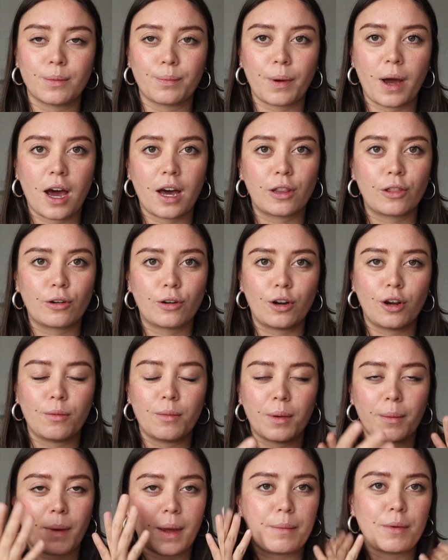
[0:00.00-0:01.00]
the
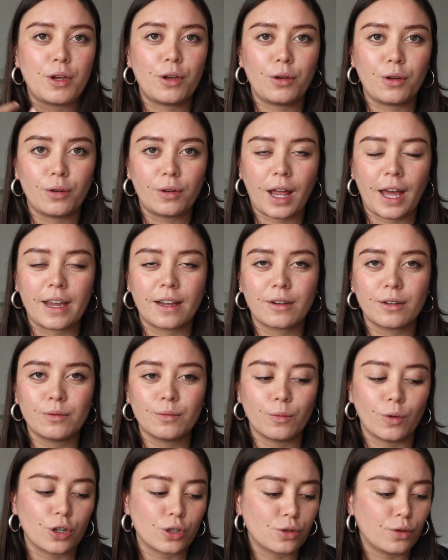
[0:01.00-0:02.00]
bathroom, maybe you like
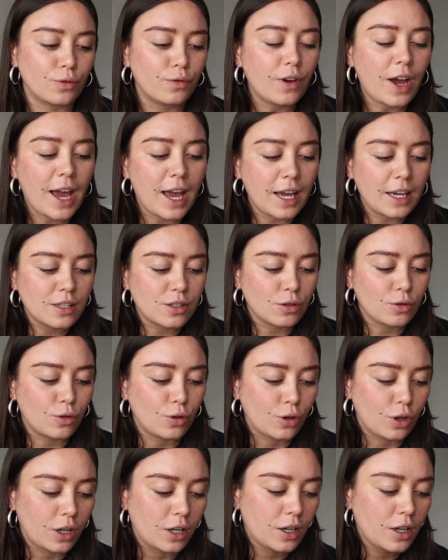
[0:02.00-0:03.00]
wash your face,
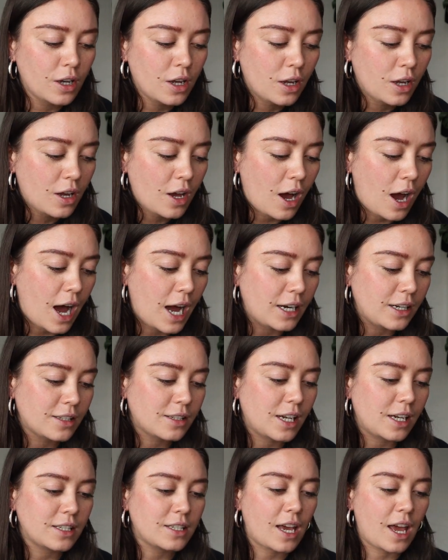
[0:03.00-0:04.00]
or I
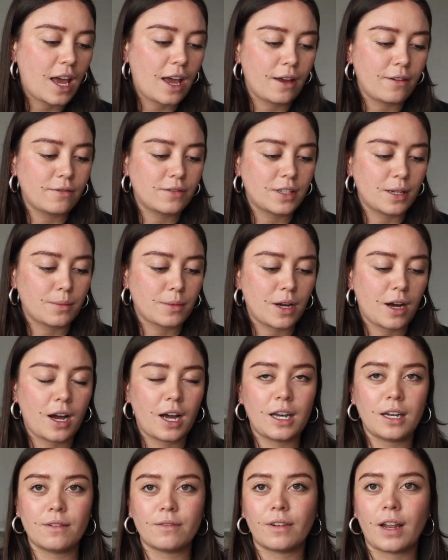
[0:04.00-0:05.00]
just like to have some
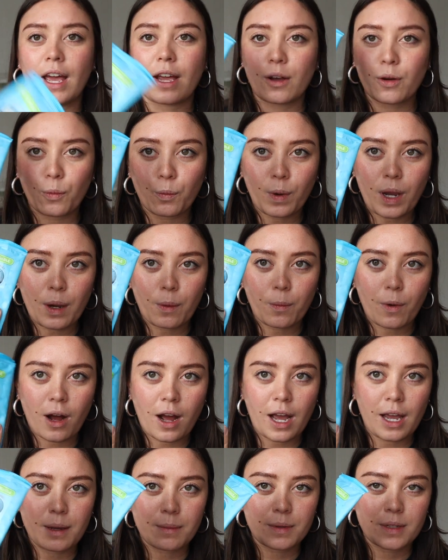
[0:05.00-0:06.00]
kind of like wet
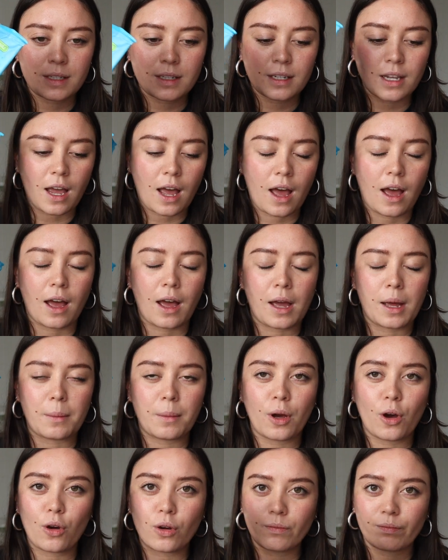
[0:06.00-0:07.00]
wipes.
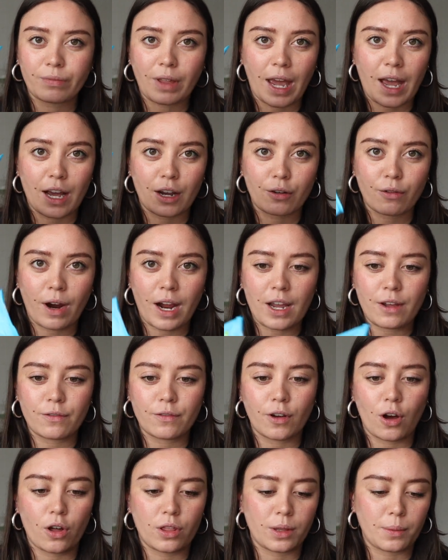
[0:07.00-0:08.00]
They are great
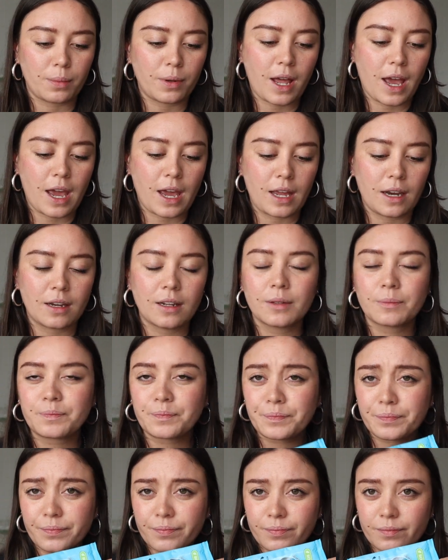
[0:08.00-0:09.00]
for on the plane.
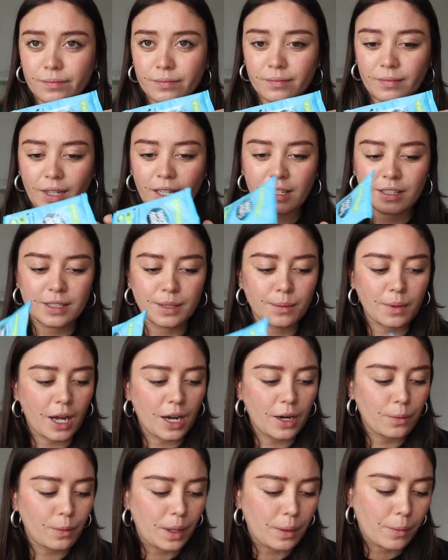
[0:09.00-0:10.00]
Some
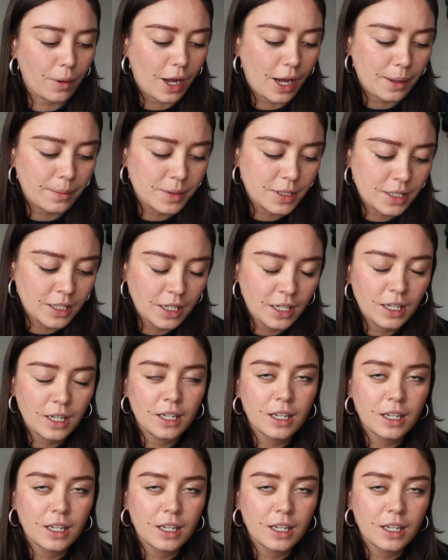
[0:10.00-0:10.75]
kind of wet wipes,